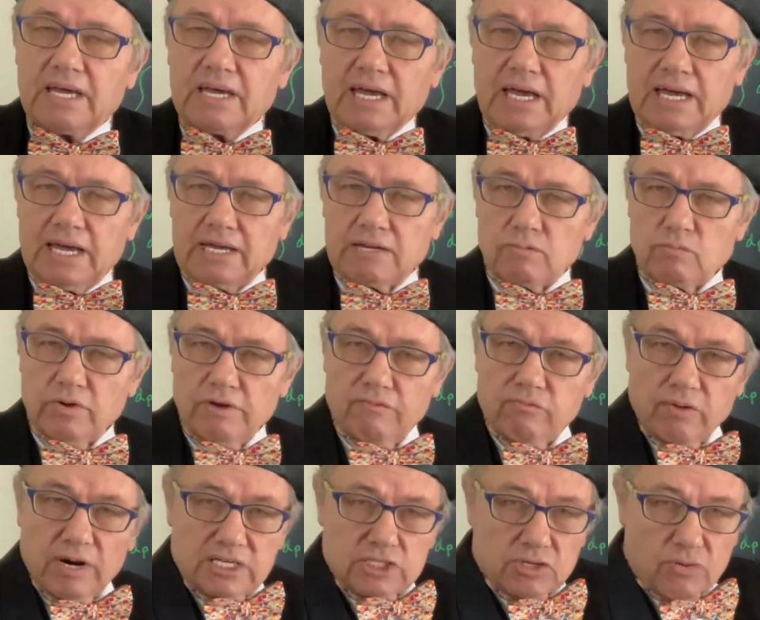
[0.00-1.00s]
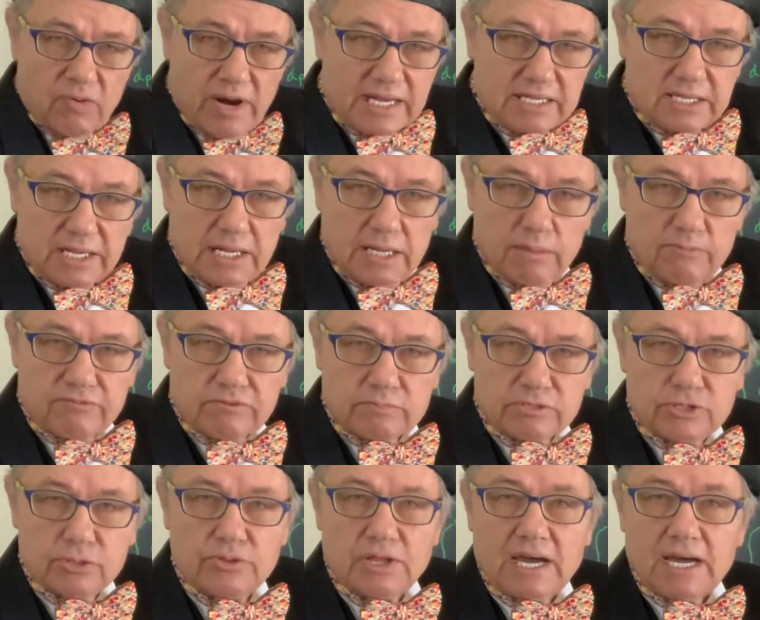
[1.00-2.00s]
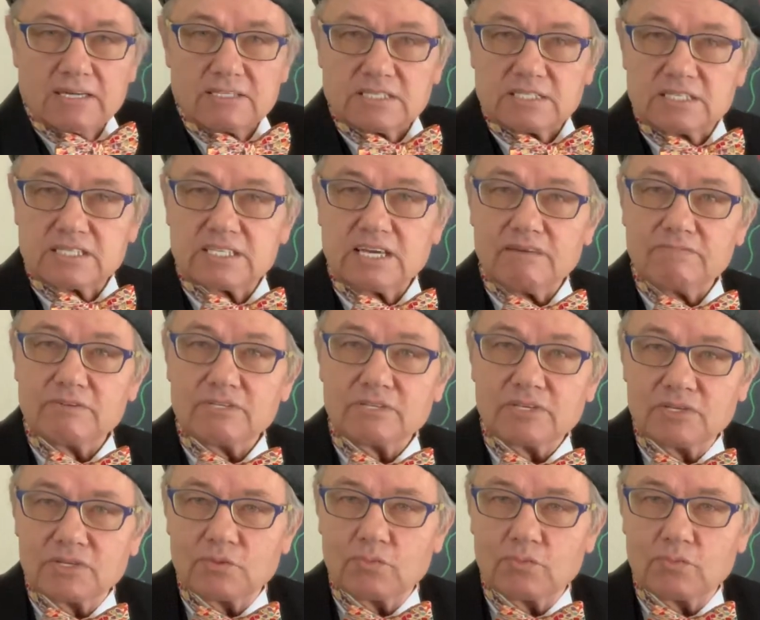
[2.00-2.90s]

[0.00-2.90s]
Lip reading: And we've resurrected him from 2007.